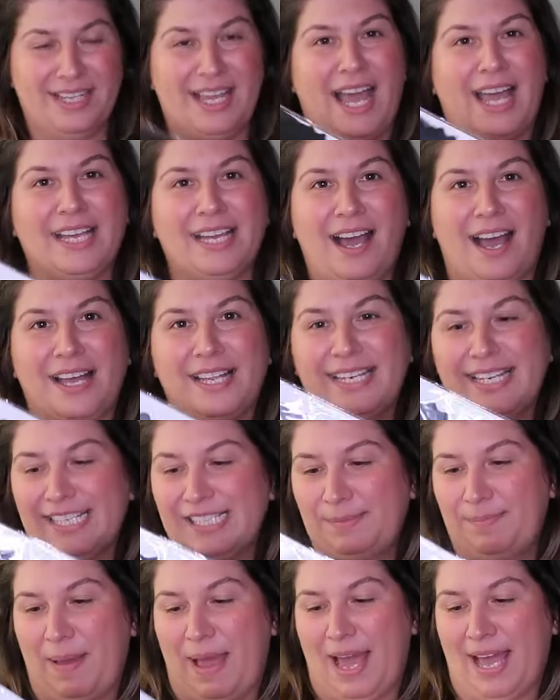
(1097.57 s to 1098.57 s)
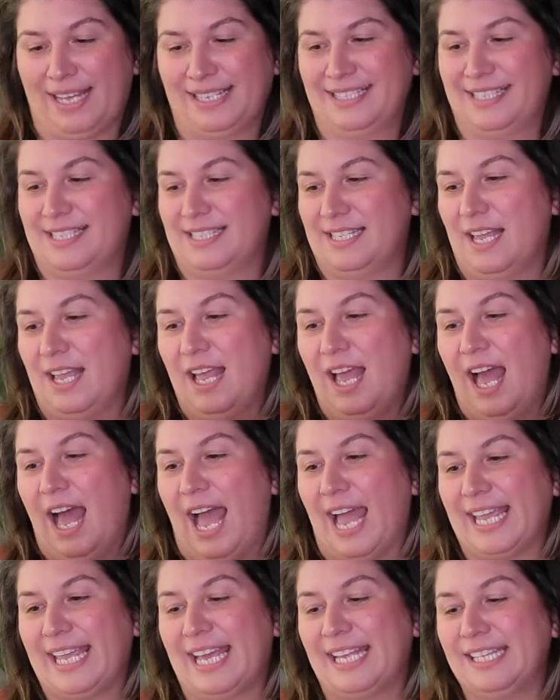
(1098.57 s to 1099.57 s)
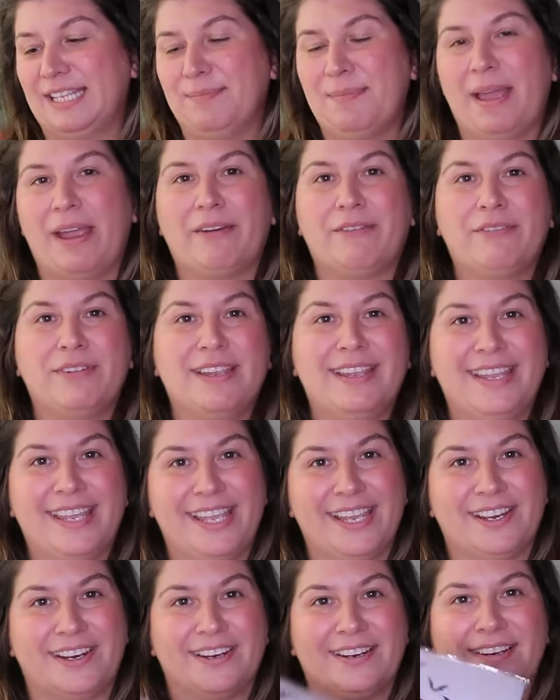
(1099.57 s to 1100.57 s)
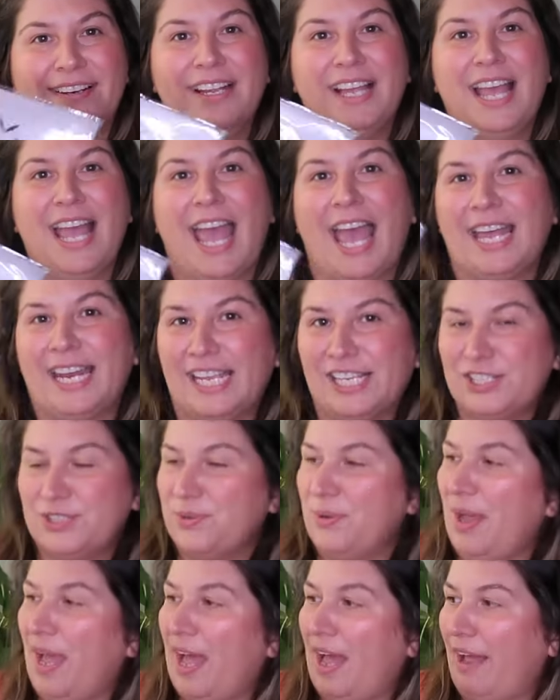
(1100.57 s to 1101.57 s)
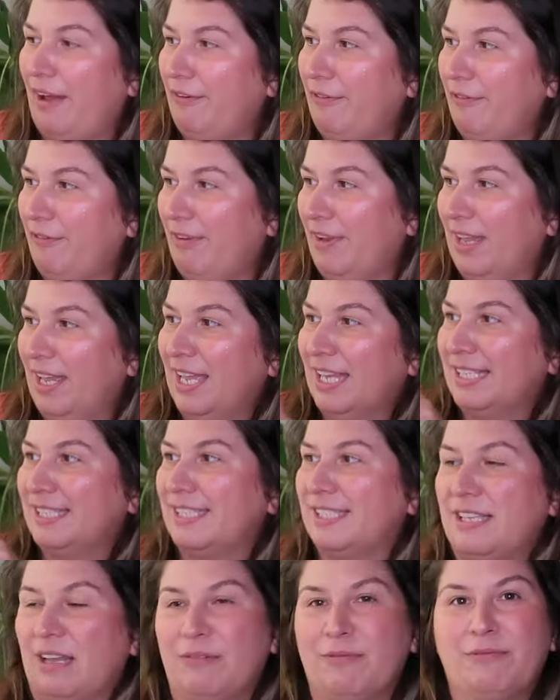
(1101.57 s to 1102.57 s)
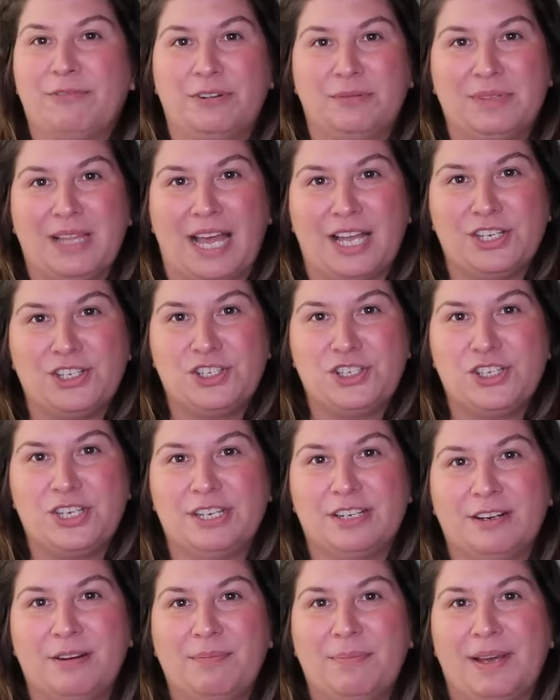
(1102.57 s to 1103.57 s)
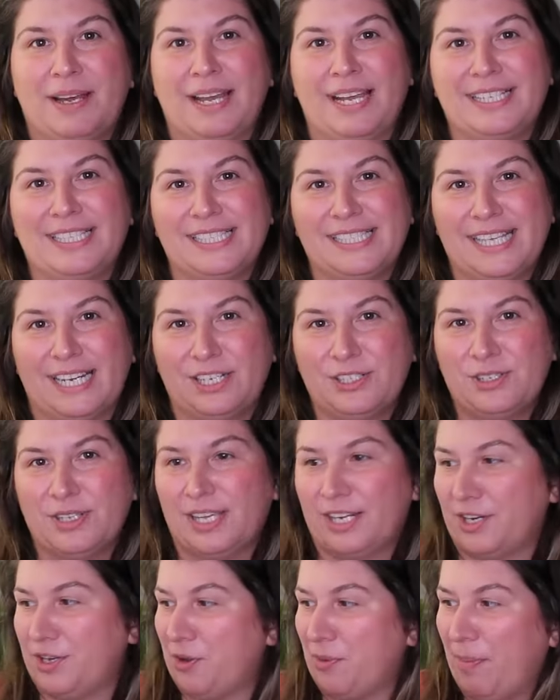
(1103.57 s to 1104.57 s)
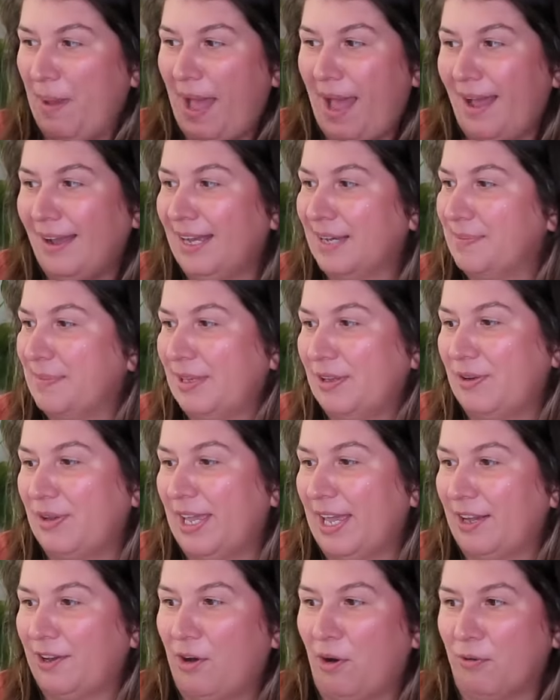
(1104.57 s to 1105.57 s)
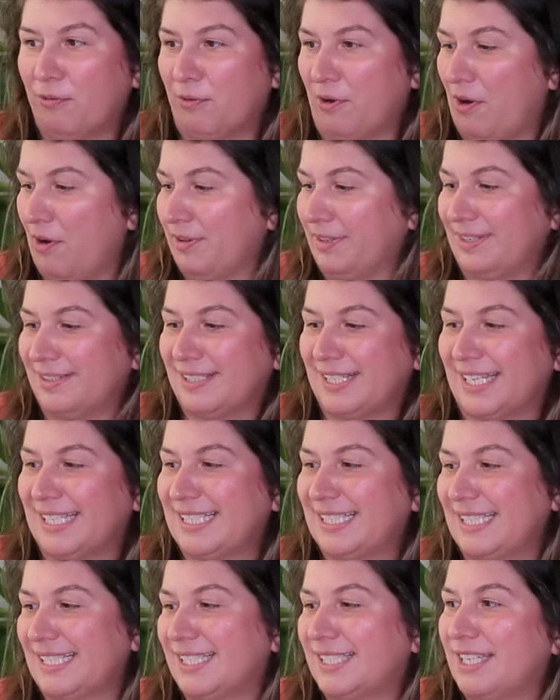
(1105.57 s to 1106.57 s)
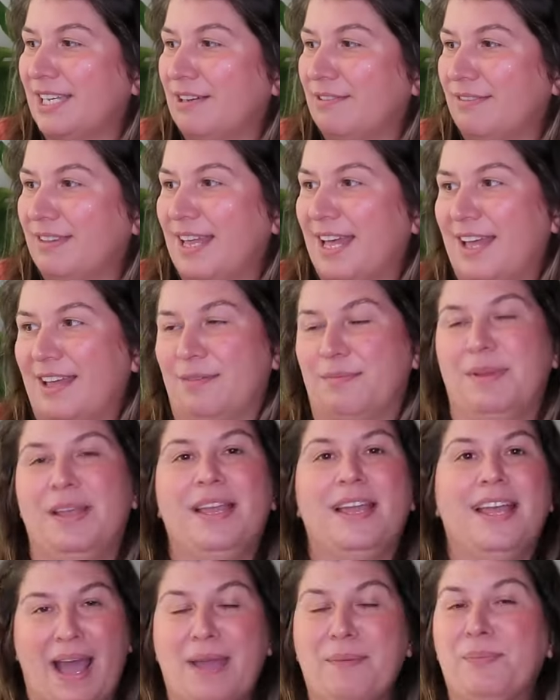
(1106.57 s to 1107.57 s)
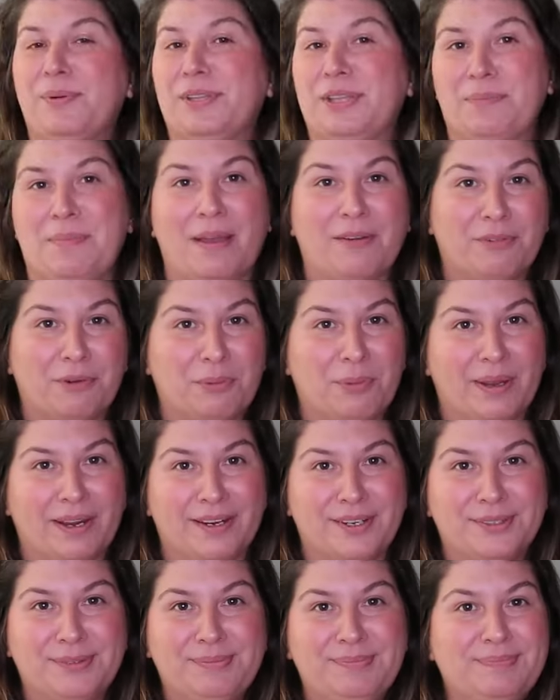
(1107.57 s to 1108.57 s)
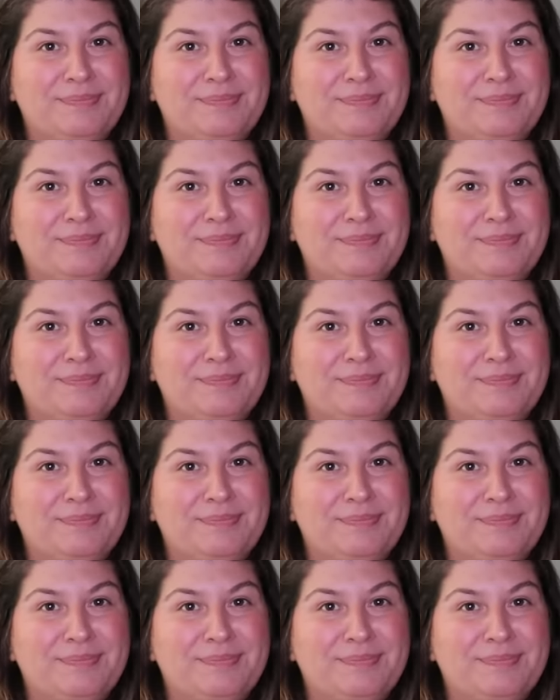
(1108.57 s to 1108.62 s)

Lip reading: I got these bats. I get them every year, and I do have some from last year, but I decided to get a new pack. I mean, you can't go wrong. There's like 60 of them. I put them everywhere.